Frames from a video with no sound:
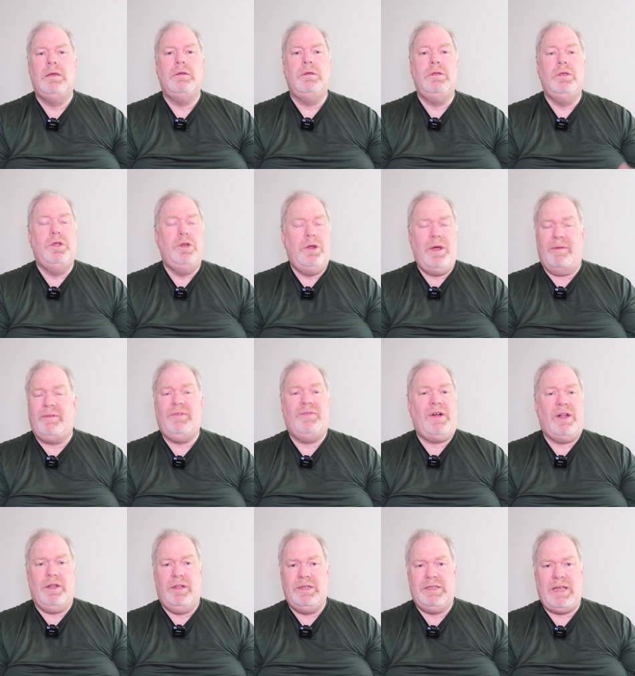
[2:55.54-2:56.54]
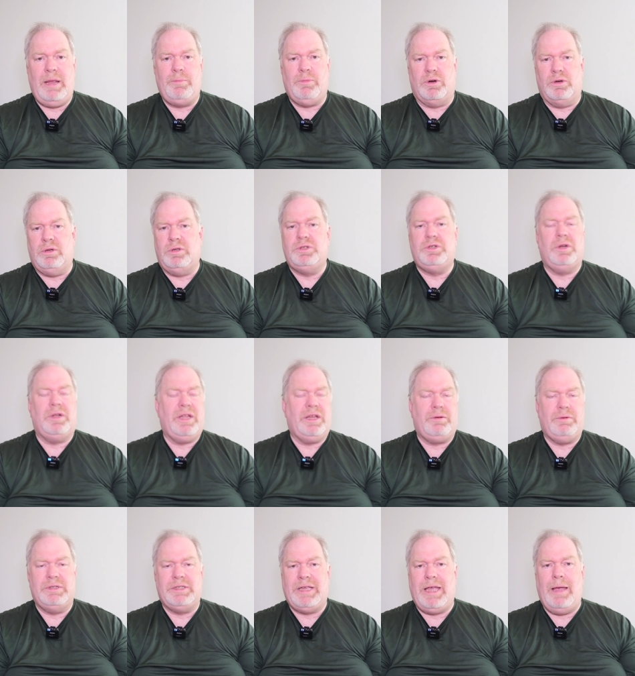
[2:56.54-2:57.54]
You do have to follow the same rules. Your
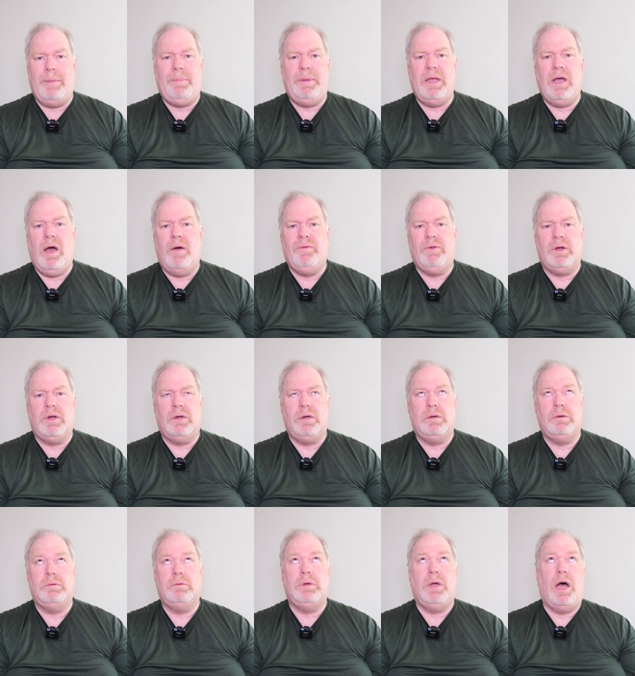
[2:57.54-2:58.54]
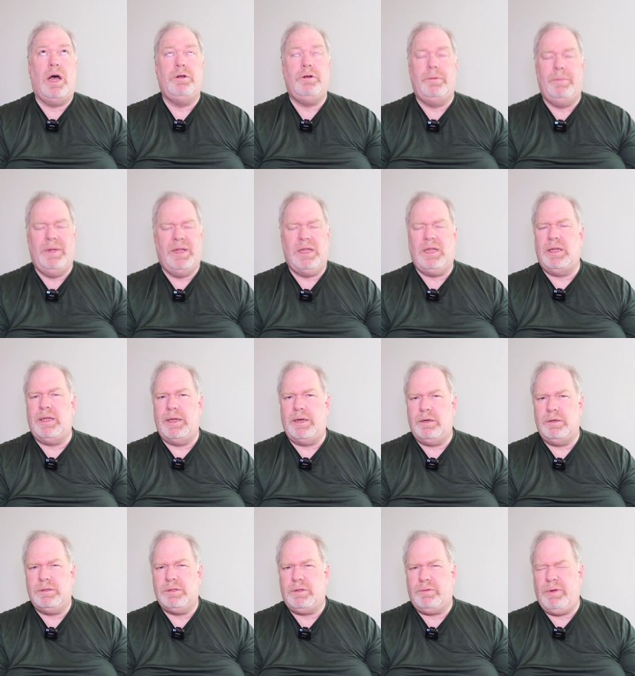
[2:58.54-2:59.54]
liquids can't be over 100
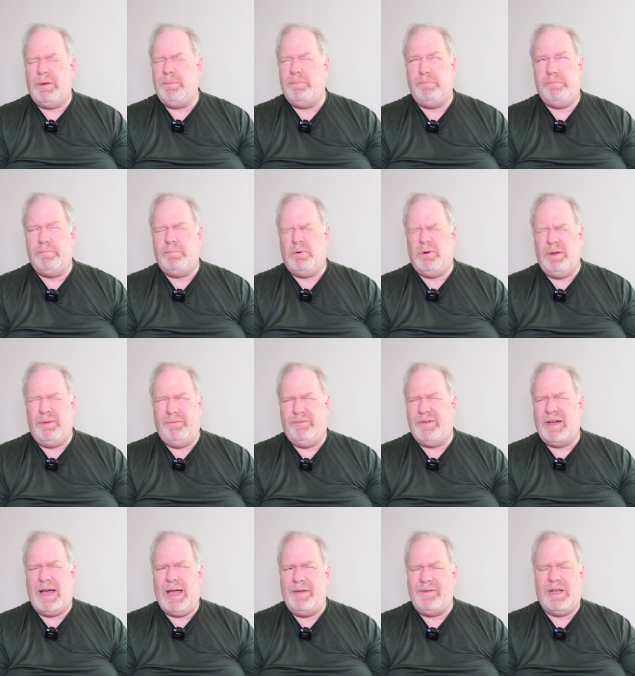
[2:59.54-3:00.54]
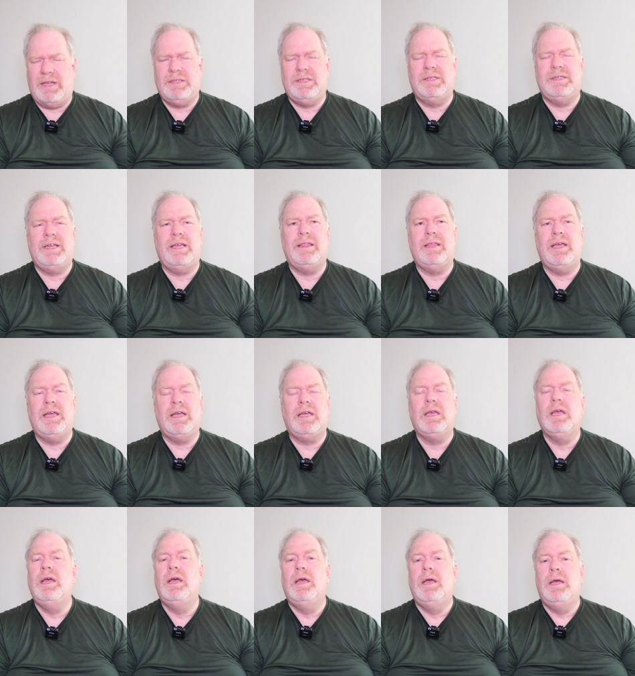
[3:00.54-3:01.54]
milliliters, 3.5 ounces, I think.